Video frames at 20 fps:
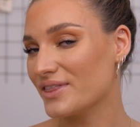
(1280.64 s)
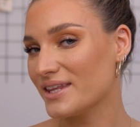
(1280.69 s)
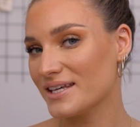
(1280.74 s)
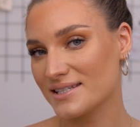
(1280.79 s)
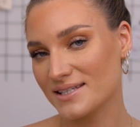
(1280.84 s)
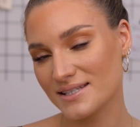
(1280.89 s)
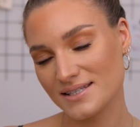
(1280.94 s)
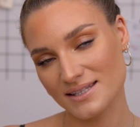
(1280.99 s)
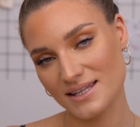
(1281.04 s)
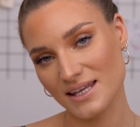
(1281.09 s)

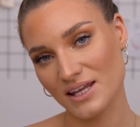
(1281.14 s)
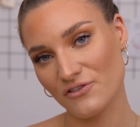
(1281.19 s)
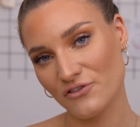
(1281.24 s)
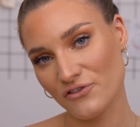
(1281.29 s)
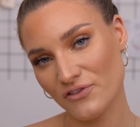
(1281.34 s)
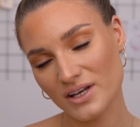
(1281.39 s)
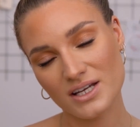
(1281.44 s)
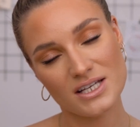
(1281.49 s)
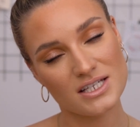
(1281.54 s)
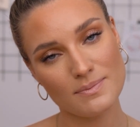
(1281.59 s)
this is the
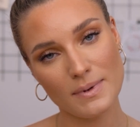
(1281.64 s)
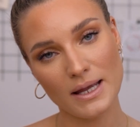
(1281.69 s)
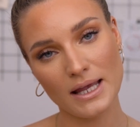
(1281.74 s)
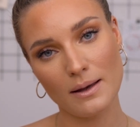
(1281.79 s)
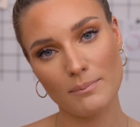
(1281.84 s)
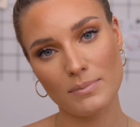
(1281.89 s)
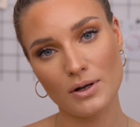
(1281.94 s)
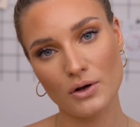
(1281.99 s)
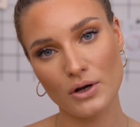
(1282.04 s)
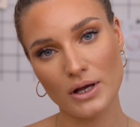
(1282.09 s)
finished
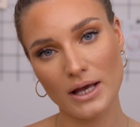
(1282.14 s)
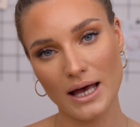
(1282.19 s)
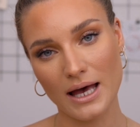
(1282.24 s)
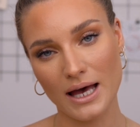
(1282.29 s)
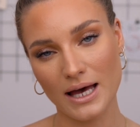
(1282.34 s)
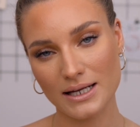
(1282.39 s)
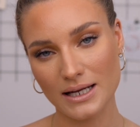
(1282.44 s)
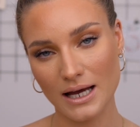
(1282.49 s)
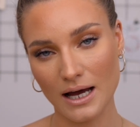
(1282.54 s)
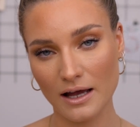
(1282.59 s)
makeup look,
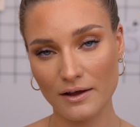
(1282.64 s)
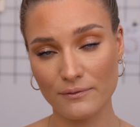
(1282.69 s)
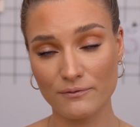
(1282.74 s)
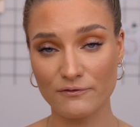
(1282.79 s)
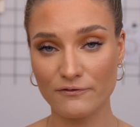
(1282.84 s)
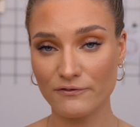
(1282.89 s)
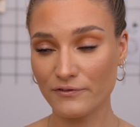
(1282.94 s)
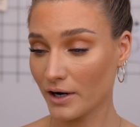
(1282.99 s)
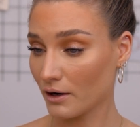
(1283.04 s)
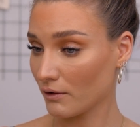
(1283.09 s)
and
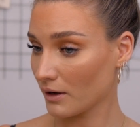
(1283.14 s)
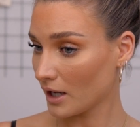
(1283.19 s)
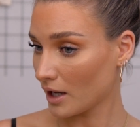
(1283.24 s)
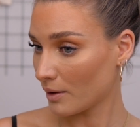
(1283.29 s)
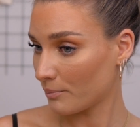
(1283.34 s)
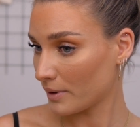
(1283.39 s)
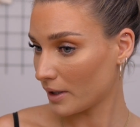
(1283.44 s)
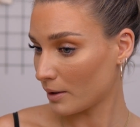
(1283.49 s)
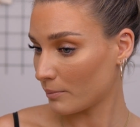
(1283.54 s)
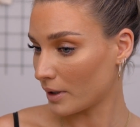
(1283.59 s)
I'm very
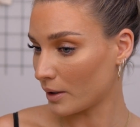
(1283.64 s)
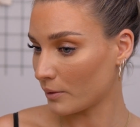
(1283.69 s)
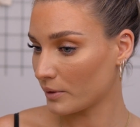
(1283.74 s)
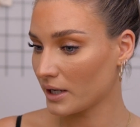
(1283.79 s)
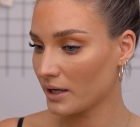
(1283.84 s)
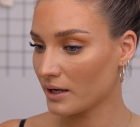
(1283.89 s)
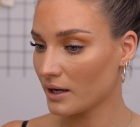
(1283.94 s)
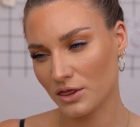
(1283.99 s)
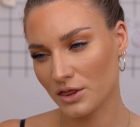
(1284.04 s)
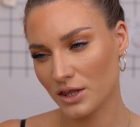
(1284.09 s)
happy about
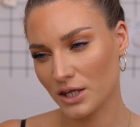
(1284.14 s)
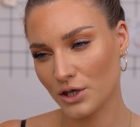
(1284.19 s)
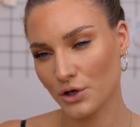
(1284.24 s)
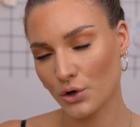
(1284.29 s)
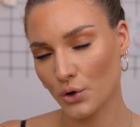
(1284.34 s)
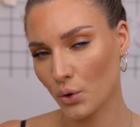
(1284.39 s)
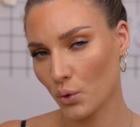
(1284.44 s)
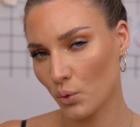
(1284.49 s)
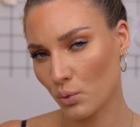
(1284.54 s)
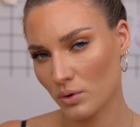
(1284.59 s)
it.
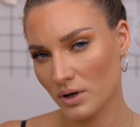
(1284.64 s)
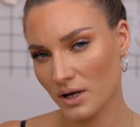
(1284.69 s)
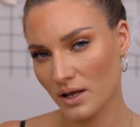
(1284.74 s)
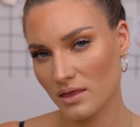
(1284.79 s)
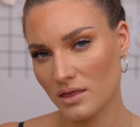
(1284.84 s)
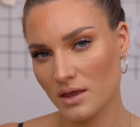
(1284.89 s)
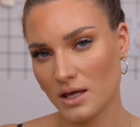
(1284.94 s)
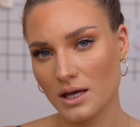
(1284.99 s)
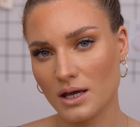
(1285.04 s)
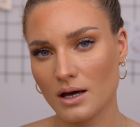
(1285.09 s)
The only
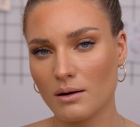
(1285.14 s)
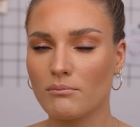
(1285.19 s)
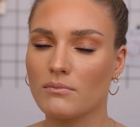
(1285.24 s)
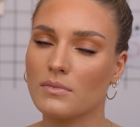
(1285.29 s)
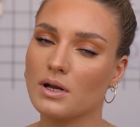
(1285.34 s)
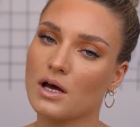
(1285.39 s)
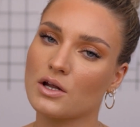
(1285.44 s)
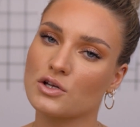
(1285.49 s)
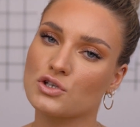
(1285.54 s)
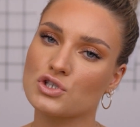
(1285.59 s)
thing
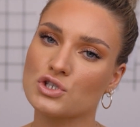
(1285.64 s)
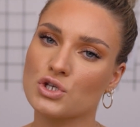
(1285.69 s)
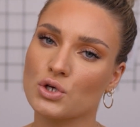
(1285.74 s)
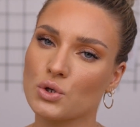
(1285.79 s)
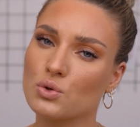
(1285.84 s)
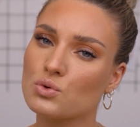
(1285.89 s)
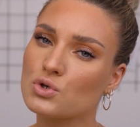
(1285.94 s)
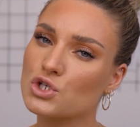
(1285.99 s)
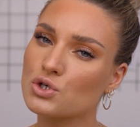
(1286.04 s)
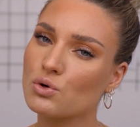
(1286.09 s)
I'm not
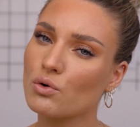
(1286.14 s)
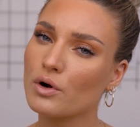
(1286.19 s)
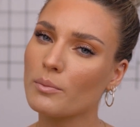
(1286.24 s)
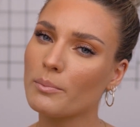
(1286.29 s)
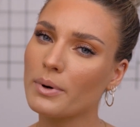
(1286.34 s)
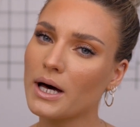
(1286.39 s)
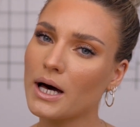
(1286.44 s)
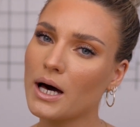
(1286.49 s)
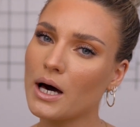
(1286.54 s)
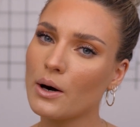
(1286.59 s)
too sure
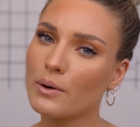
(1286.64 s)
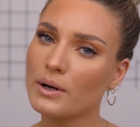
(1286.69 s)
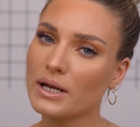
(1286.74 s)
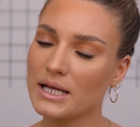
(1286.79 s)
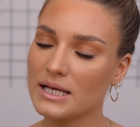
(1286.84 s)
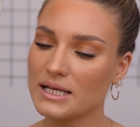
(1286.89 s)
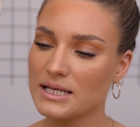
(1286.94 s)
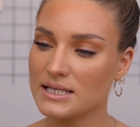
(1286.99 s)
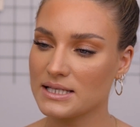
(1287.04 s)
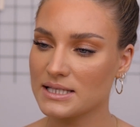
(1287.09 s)

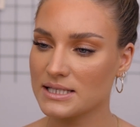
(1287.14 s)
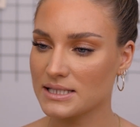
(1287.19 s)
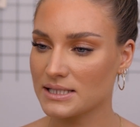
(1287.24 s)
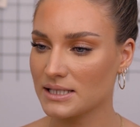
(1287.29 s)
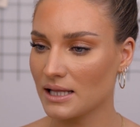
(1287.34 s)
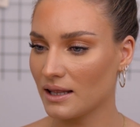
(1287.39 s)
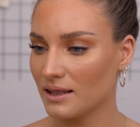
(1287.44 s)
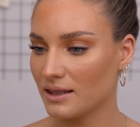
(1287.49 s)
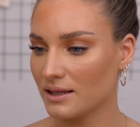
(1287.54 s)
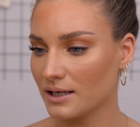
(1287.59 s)
about
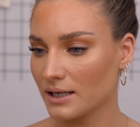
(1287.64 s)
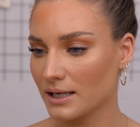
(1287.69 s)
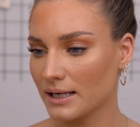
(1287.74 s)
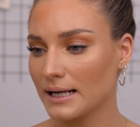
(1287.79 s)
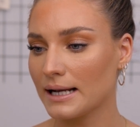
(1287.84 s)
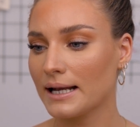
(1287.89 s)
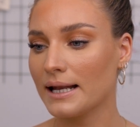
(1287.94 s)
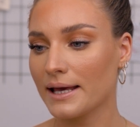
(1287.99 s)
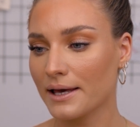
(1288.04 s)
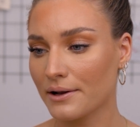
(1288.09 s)
is the
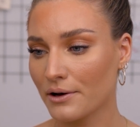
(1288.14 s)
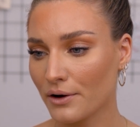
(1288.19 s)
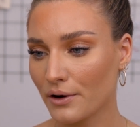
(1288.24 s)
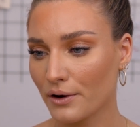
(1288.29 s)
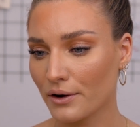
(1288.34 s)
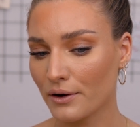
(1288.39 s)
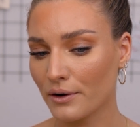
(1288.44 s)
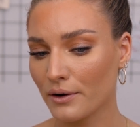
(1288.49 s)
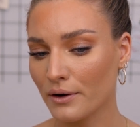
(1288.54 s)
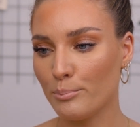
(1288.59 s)

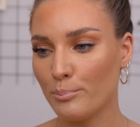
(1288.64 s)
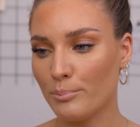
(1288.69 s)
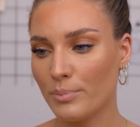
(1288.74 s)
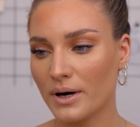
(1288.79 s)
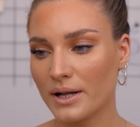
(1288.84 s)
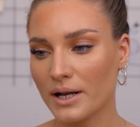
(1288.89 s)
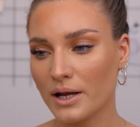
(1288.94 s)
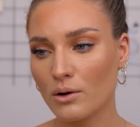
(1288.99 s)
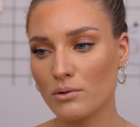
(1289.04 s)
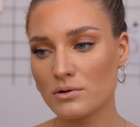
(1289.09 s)
glitter,
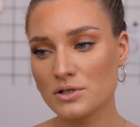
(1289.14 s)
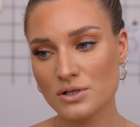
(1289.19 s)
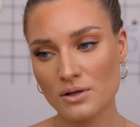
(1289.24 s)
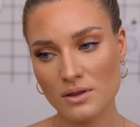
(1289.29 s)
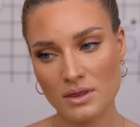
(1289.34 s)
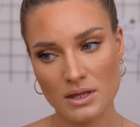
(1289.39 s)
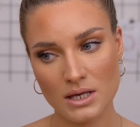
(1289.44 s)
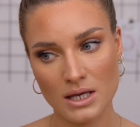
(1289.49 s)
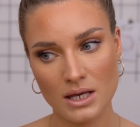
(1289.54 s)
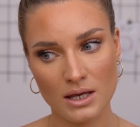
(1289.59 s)
but I also
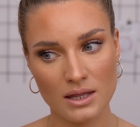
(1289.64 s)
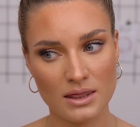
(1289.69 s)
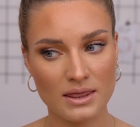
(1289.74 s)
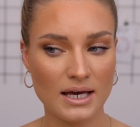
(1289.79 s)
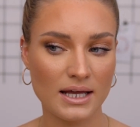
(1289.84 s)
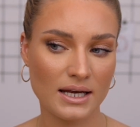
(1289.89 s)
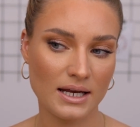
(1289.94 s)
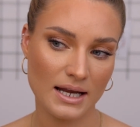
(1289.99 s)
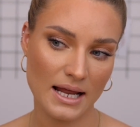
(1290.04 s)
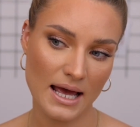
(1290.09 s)
think
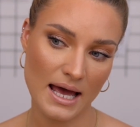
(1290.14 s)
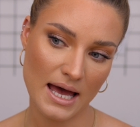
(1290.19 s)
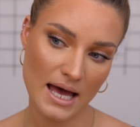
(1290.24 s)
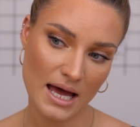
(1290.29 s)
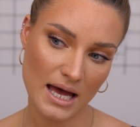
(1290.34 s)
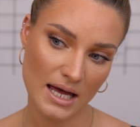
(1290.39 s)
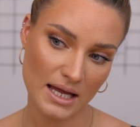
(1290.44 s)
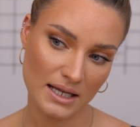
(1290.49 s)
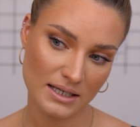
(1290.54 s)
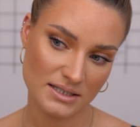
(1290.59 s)
that it
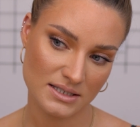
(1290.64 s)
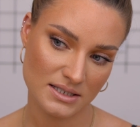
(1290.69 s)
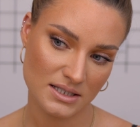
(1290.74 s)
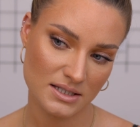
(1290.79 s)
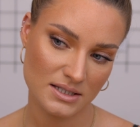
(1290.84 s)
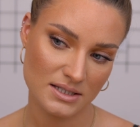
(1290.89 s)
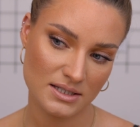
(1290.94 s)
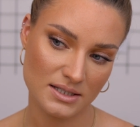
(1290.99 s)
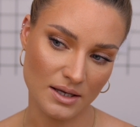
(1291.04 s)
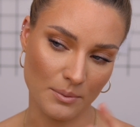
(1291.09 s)
adds
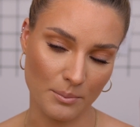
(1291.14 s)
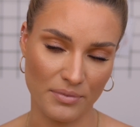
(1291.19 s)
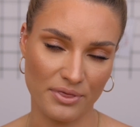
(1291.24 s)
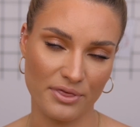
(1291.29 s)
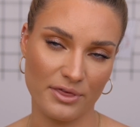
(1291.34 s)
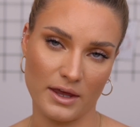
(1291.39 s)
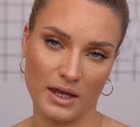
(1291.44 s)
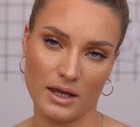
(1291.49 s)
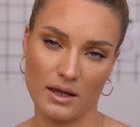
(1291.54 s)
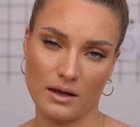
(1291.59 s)

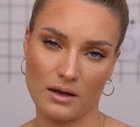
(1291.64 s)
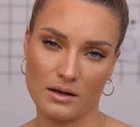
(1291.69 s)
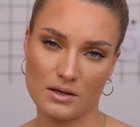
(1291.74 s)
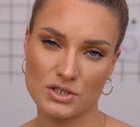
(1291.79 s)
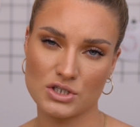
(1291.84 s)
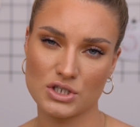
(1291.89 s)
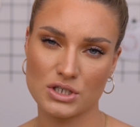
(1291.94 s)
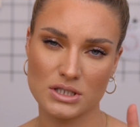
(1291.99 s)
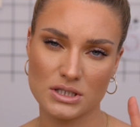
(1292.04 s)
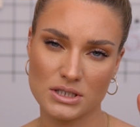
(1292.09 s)
something,
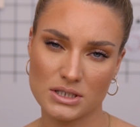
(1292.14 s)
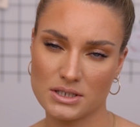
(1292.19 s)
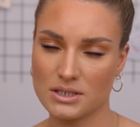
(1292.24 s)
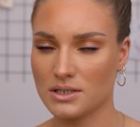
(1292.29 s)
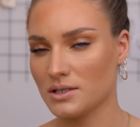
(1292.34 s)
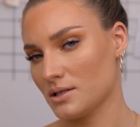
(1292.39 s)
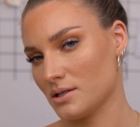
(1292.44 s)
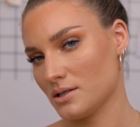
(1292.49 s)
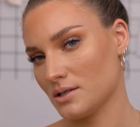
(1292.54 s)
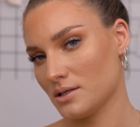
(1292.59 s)
just